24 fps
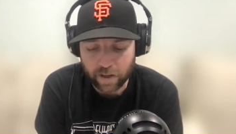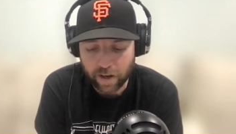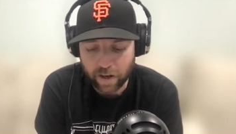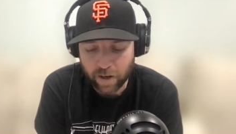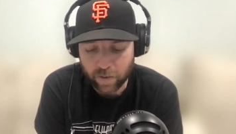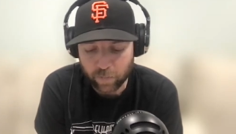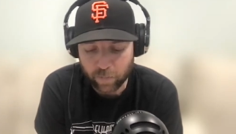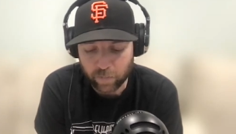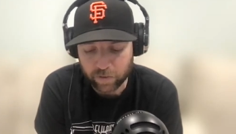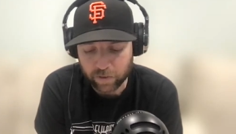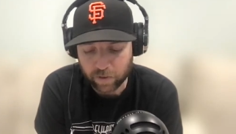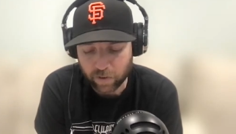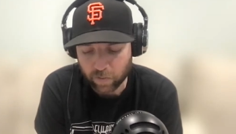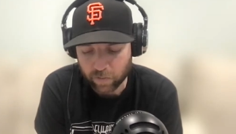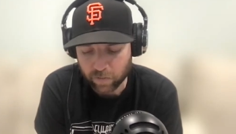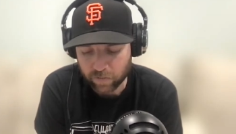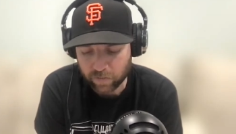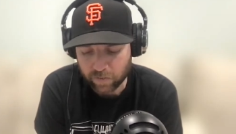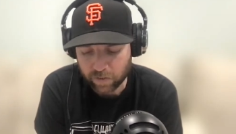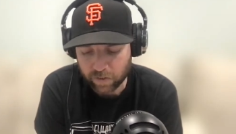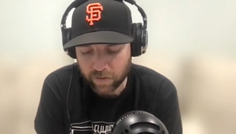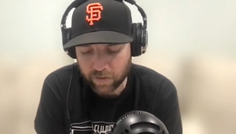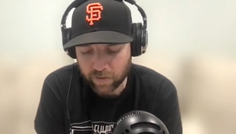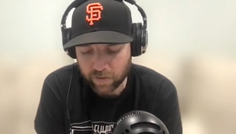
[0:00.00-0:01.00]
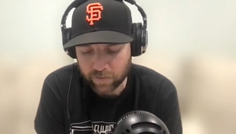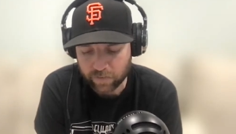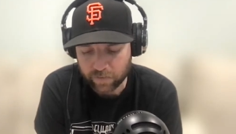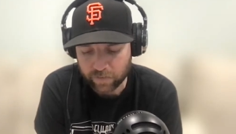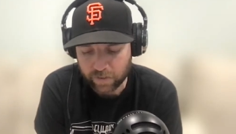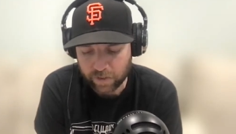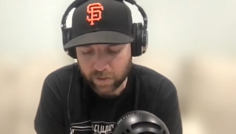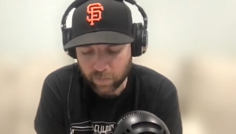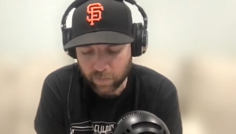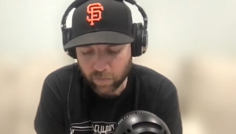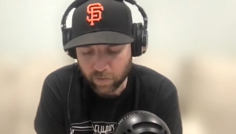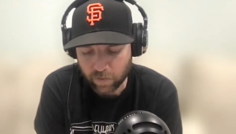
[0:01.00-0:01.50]
I would go see the
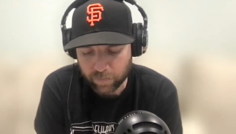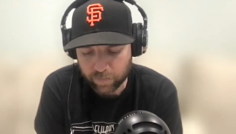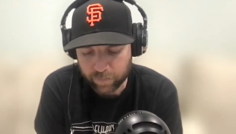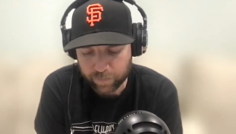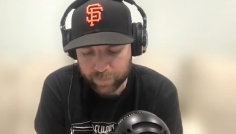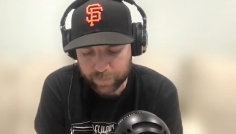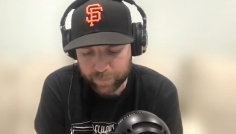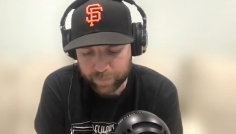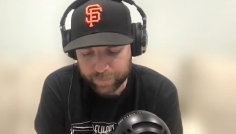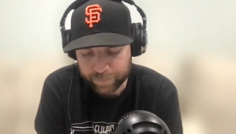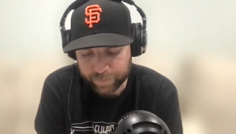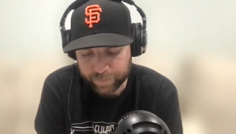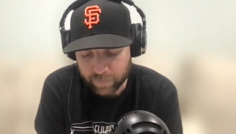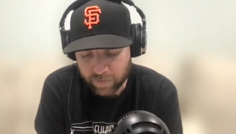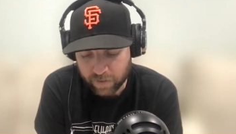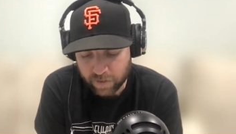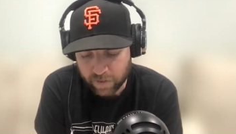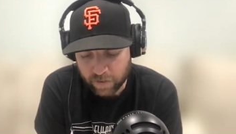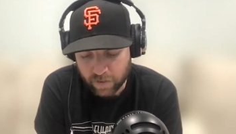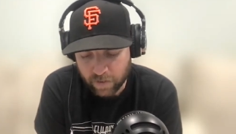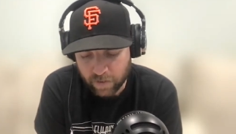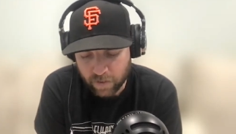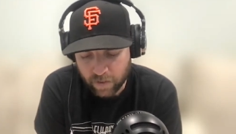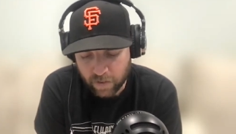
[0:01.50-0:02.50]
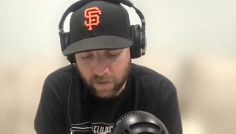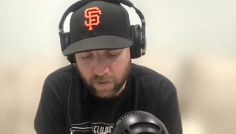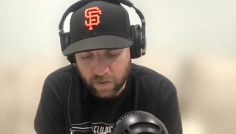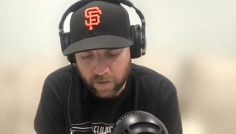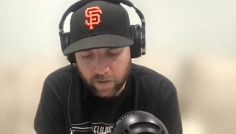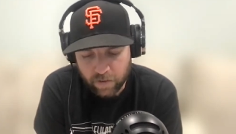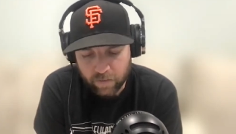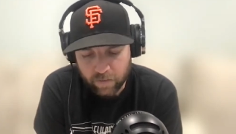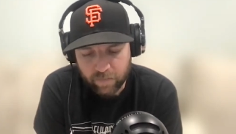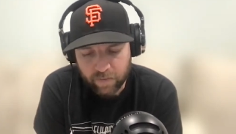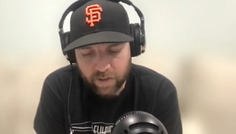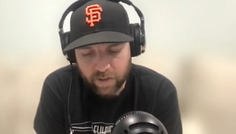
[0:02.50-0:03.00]
sequel.
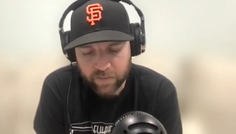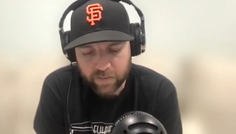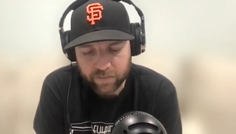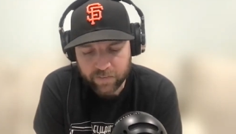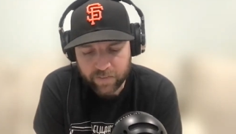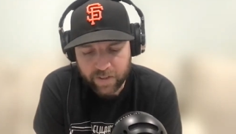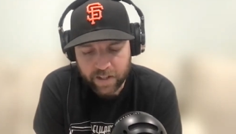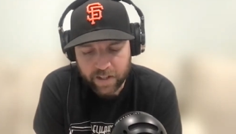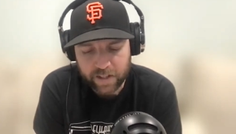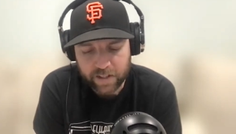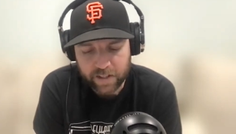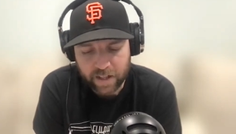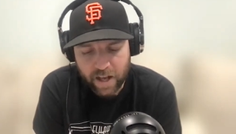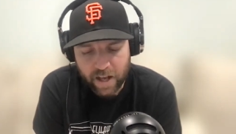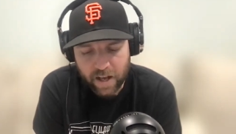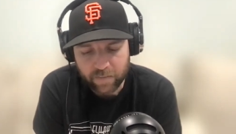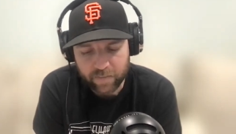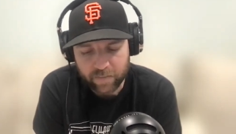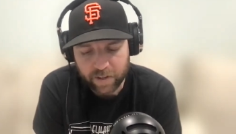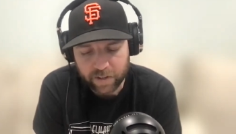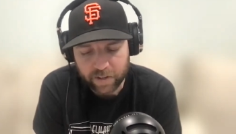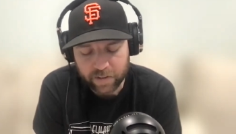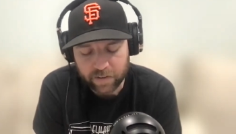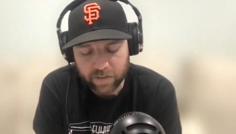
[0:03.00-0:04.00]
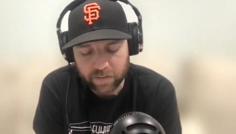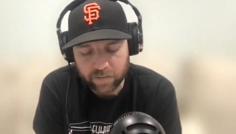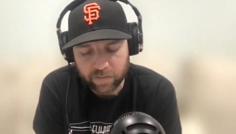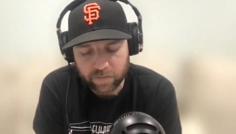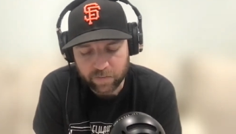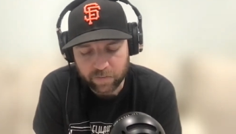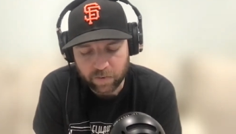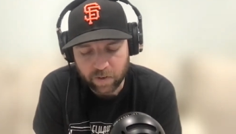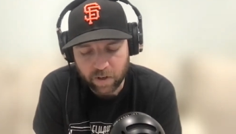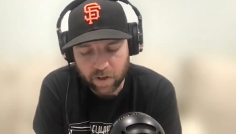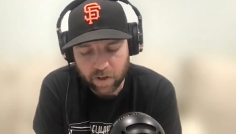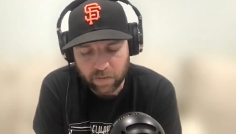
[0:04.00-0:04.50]
My second comment is
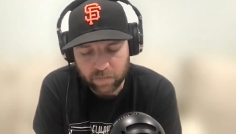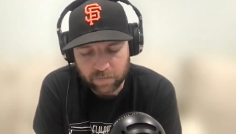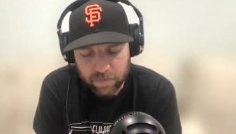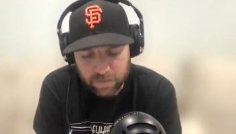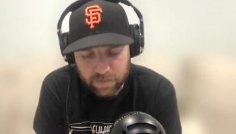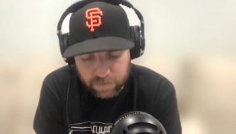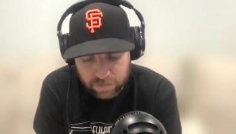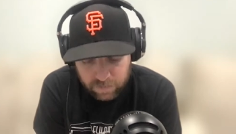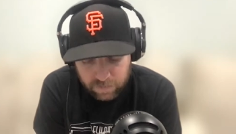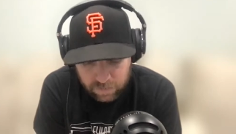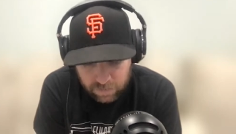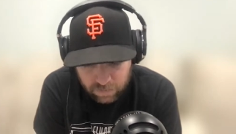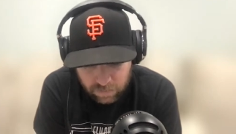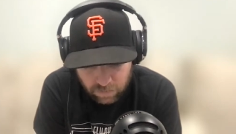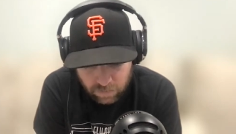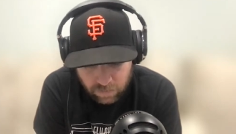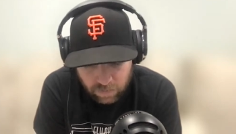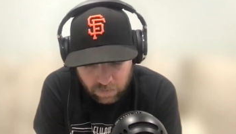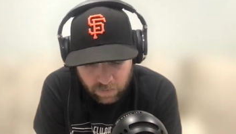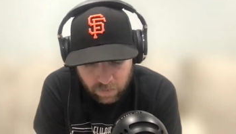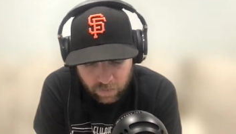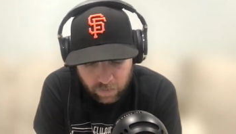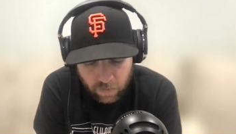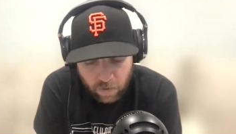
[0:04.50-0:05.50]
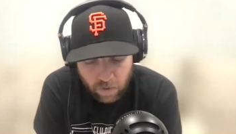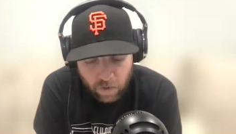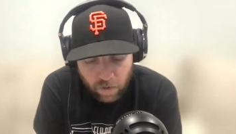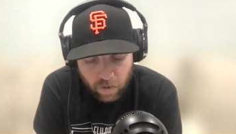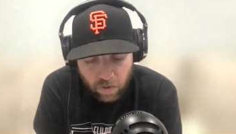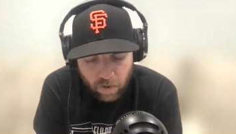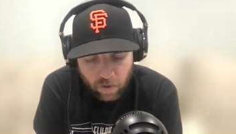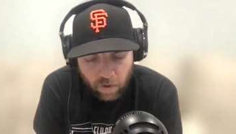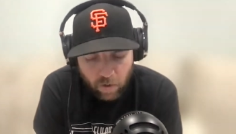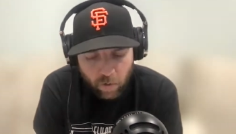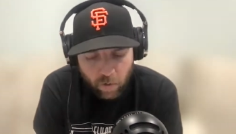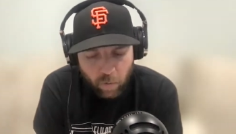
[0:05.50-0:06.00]
from
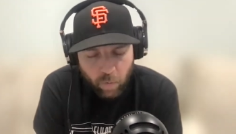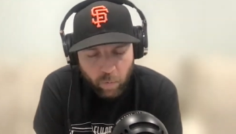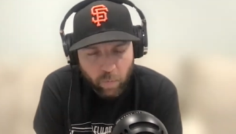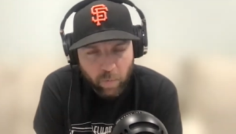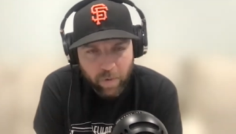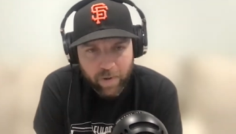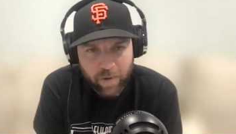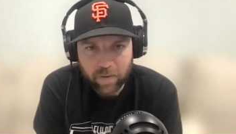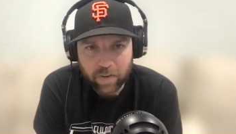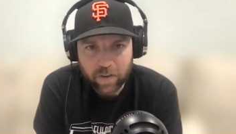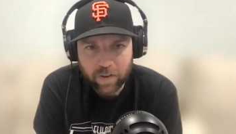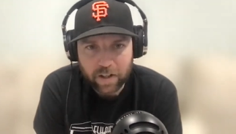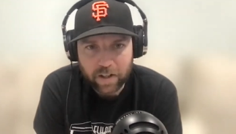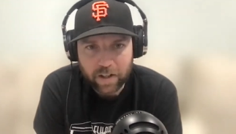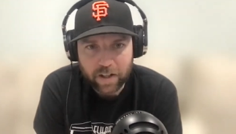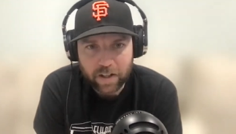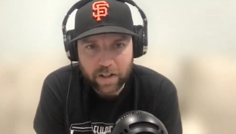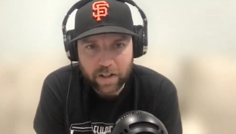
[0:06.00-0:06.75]
wilk.ie,